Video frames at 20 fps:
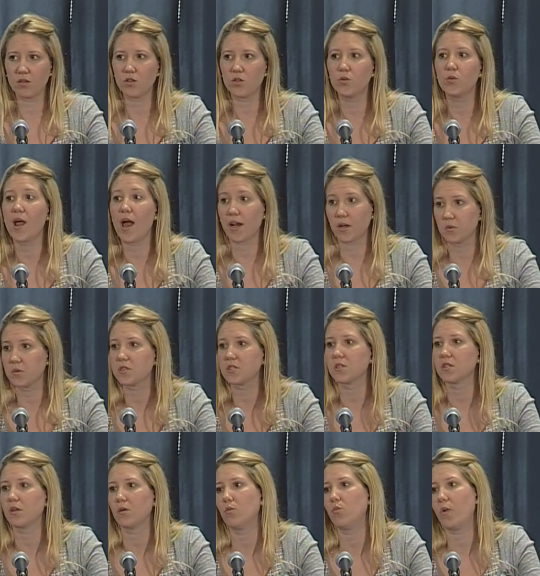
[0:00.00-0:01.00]

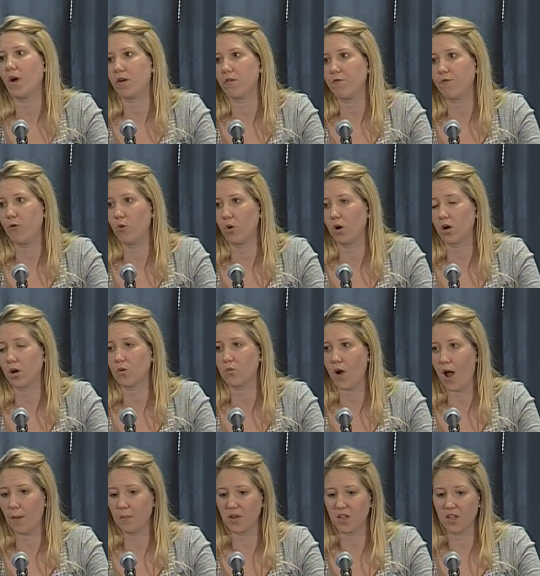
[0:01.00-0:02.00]
unanimously went for
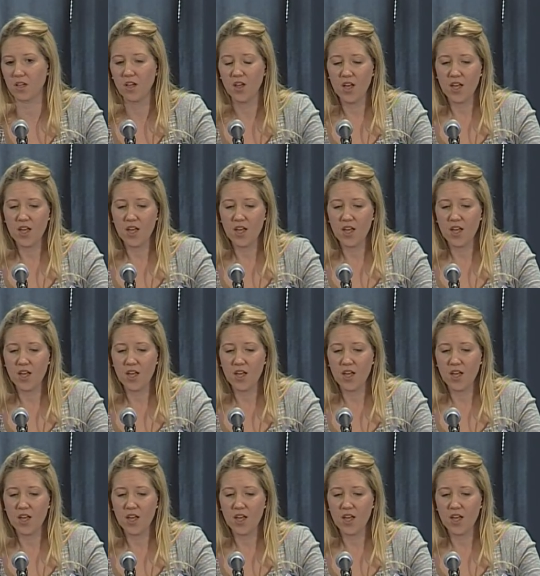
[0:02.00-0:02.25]
Romney.